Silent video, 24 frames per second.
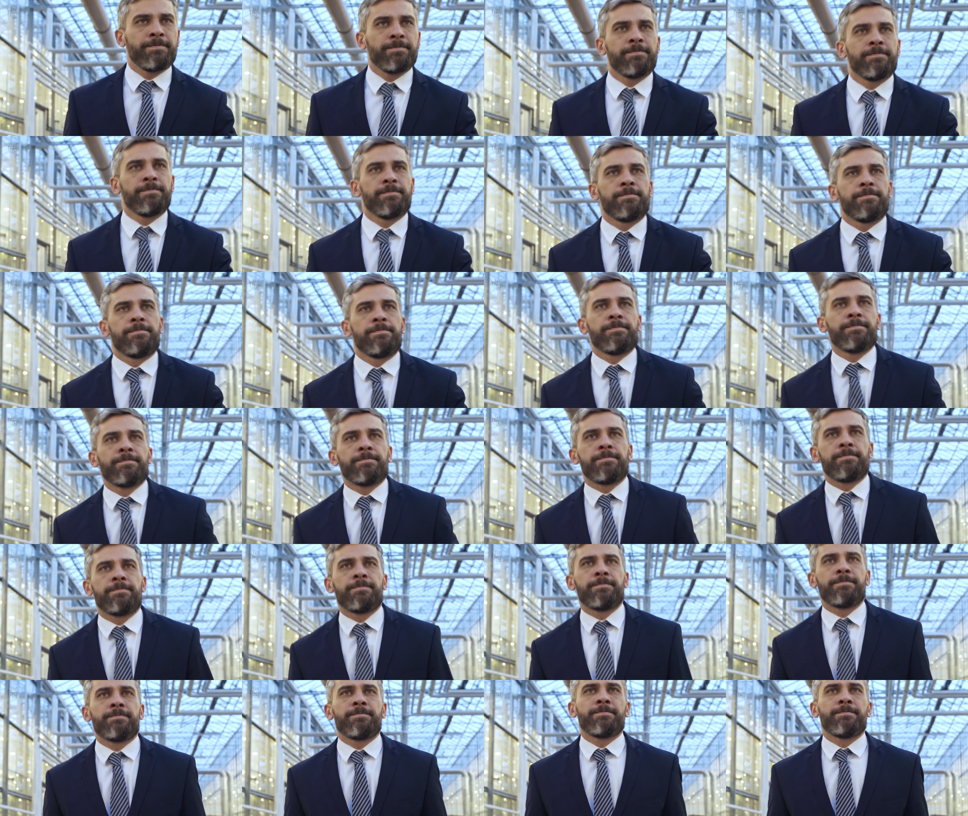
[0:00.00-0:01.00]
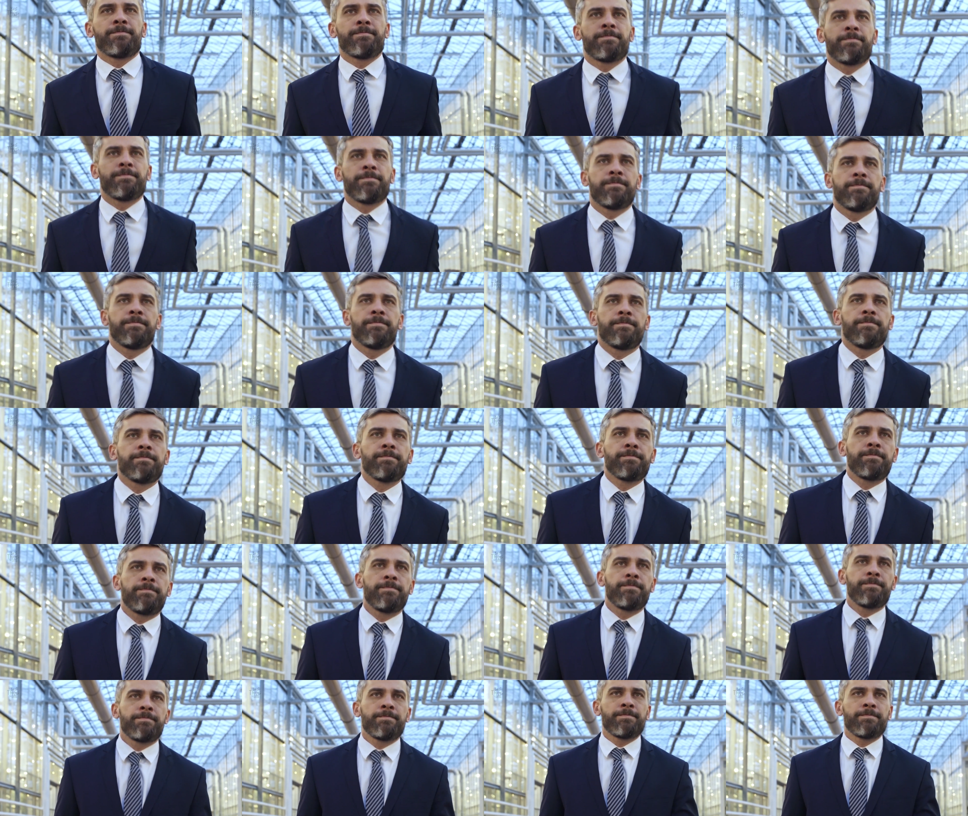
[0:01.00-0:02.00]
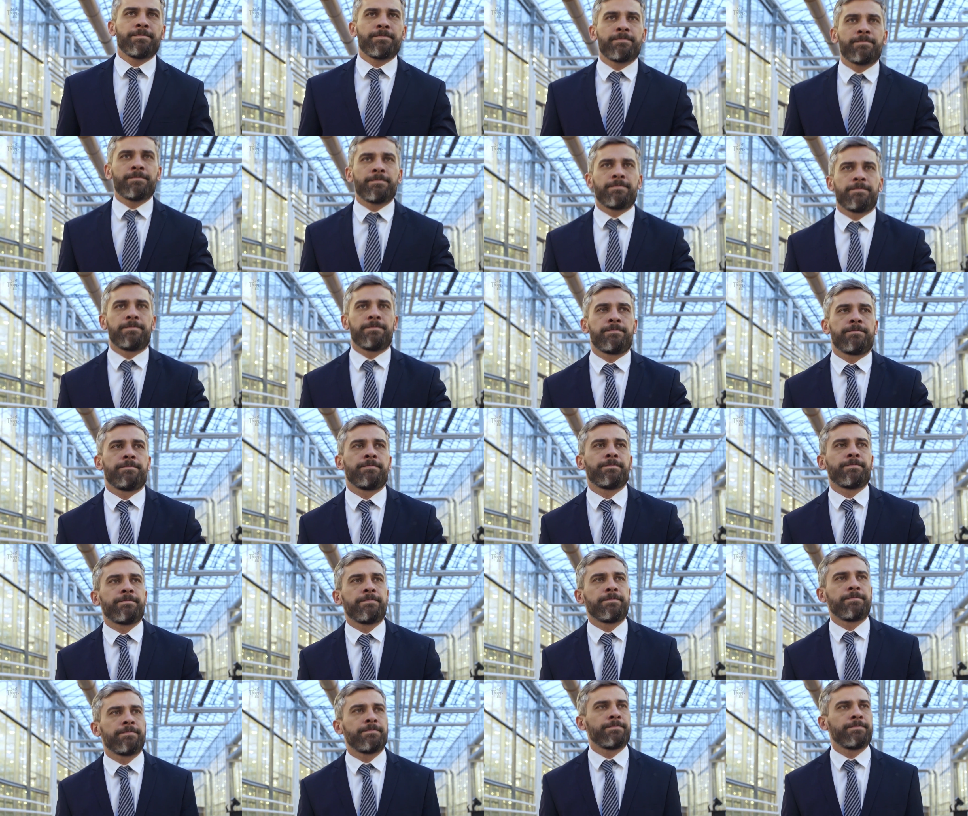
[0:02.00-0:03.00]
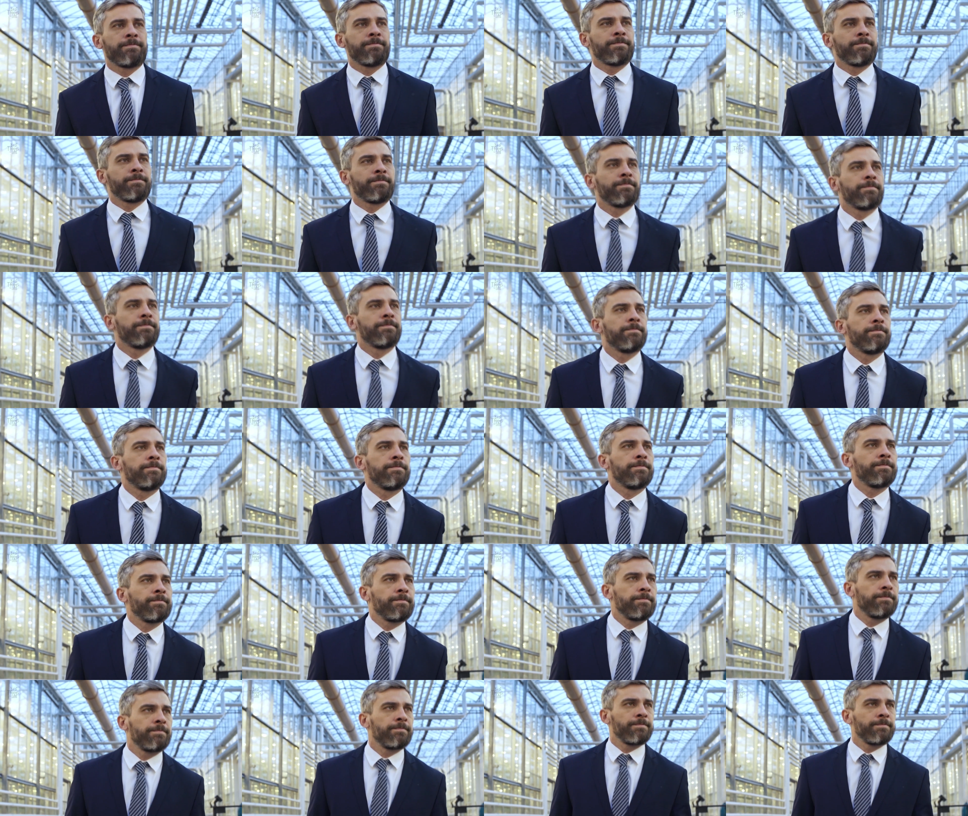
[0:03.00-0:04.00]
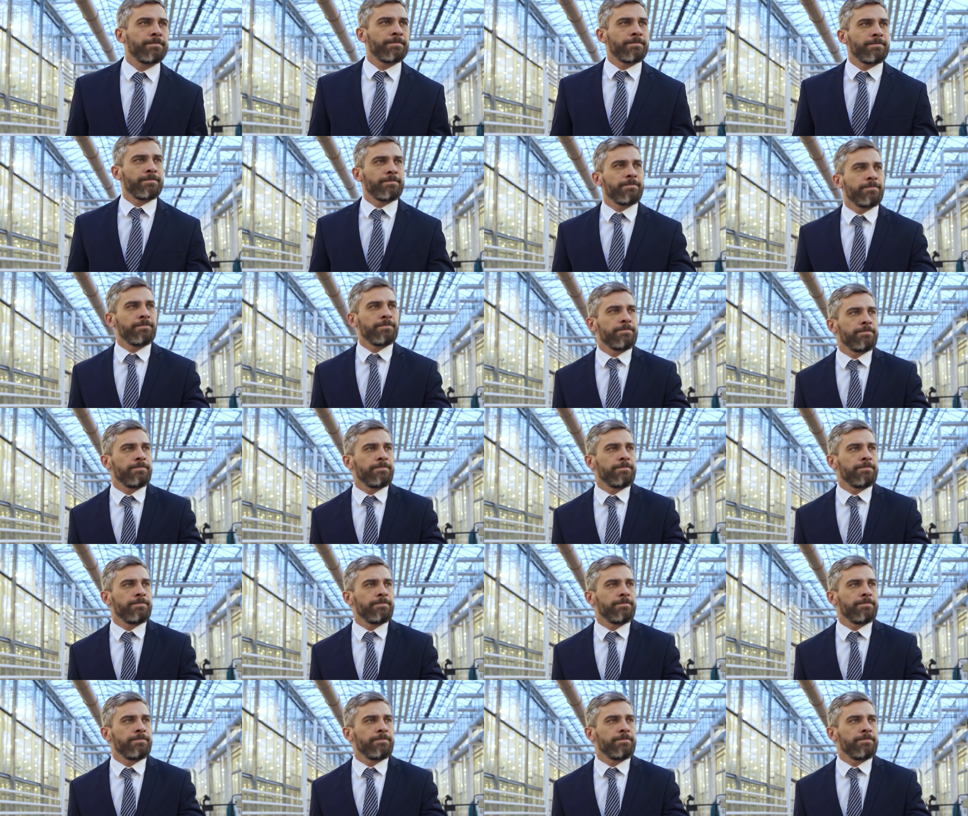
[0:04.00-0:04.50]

No one is speaking in this clip.